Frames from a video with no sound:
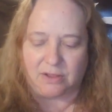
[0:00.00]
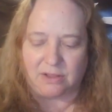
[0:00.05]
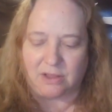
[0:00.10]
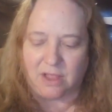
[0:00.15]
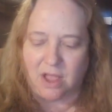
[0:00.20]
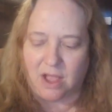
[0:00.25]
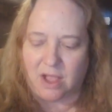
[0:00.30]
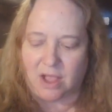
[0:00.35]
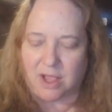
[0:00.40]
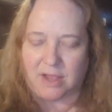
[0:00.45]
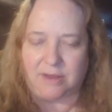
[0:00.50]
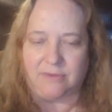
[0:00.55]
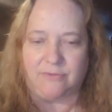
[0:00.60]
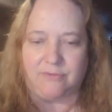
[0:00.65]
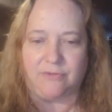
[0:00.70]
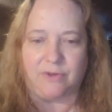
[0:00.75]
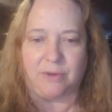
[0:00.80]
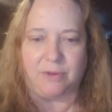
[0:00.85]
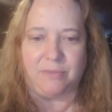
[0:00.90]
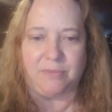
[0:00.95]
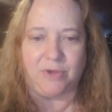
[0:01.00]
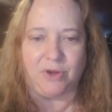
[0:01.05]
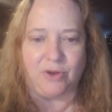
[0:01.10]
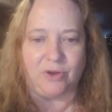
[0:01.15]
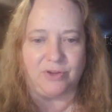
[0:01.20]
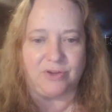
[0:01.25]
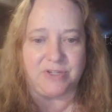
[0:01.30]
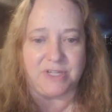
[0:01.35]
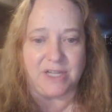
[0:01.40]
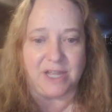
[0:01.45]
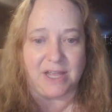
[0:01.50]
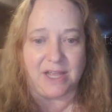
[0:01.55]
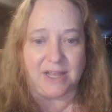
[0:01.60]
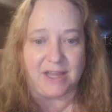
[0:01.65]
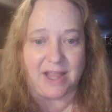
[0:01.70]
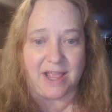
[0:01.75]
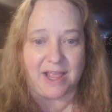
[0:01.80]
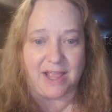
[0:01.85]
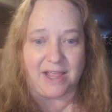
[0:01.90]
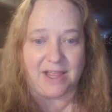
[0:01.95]
line, from your
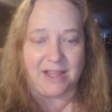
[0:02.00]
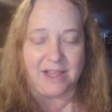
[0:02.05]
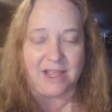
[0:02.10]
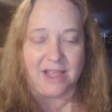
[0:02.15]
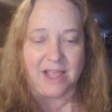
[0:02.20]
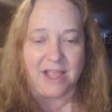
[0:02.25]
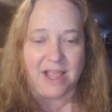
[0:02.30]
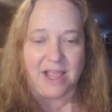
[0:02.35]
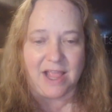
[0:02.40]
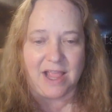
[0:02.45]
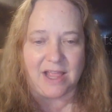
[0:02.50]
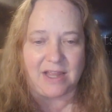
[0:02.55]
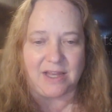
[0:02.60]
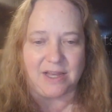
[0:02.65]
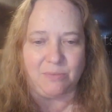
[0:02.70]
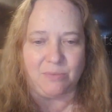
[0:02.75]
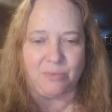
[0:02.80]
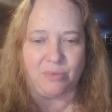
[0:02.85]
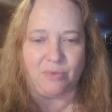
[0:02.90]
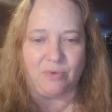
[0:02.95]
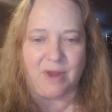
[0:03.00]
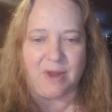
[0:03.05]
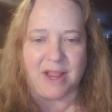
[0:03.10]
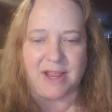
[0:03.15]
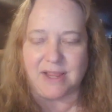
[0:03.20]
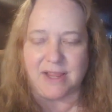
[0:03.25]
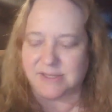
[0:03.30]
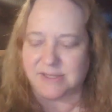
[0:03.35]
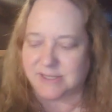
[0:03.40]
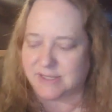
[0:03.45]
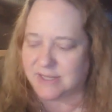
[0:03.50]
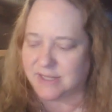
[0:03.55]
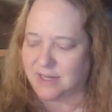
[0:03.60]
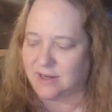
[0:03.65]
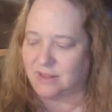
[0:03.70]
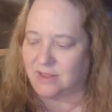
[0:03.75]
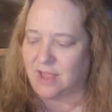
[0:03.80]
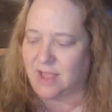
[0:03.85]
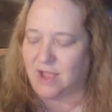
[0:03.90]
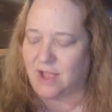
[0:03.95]
DNA, and embrace and
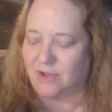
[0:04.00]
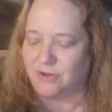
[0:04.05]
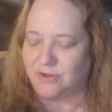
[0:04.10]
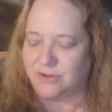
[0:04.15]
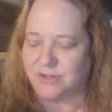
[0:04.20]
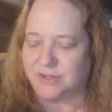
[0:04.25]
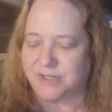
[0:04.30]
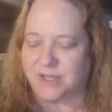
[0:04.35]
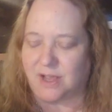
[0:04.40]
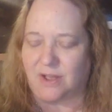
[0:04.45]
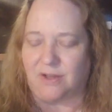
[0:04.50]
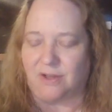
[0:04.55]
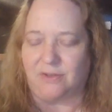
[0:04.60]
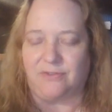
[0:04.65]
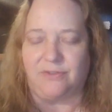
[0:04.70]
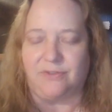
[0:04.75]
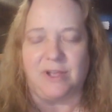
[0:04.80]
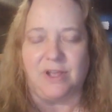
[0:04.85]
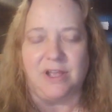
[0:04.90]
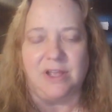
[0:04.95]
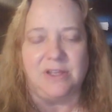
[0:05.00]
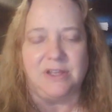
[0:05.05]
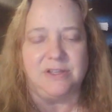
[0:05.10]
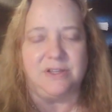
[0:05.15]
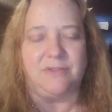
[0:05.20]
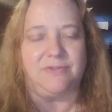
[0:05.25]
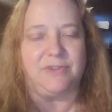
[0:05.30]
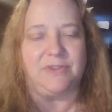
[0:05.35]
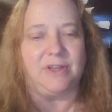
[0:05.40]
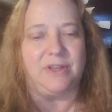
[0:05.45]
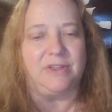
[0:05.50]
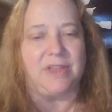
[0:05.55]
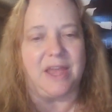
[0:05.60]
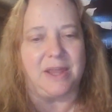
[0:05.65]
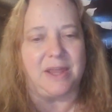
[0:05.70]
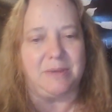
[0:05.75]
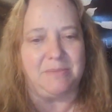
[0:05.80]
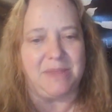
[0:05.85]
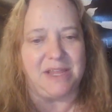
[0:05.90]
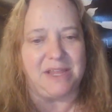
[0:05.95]
allow yourself to feel
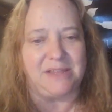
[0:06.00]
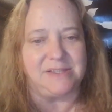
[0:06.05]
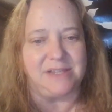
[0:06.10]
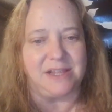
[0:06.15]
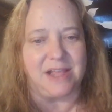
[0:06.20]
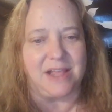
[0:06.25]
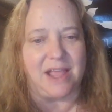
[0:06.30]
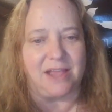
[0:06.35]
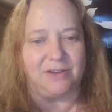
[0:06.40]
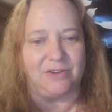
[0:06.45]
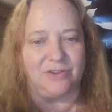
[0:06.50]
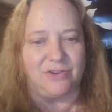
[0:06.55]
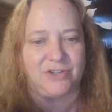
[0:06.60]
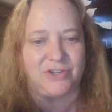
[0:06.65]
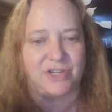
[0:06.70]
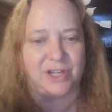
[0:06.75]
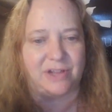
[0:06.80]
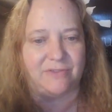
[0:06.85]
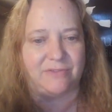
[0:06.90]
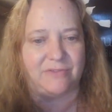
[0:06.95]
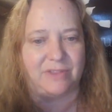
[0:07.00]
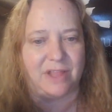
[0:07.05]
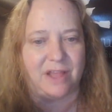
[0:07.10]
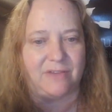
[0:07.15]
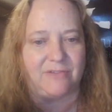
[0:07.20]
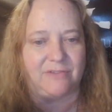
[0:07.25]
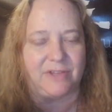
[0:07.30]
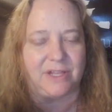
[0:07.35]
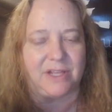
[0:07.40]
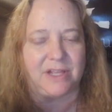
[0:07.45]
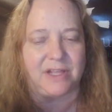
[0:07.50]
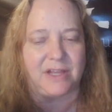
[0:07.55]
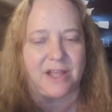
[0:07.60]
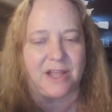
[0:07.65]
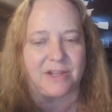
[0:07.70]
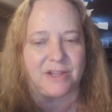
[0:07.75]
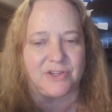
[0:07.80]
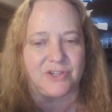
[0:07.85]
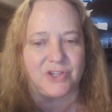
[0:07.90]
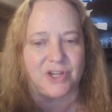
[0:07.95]
that amazing energy of love and
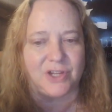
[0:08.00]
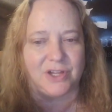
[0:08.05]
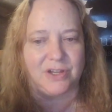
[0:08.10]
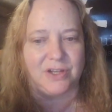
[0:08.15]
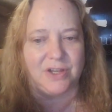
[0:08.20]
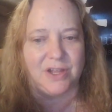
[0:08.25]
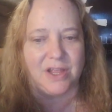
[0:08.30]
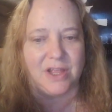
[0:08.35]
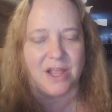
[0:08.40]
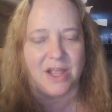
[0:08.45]
connection,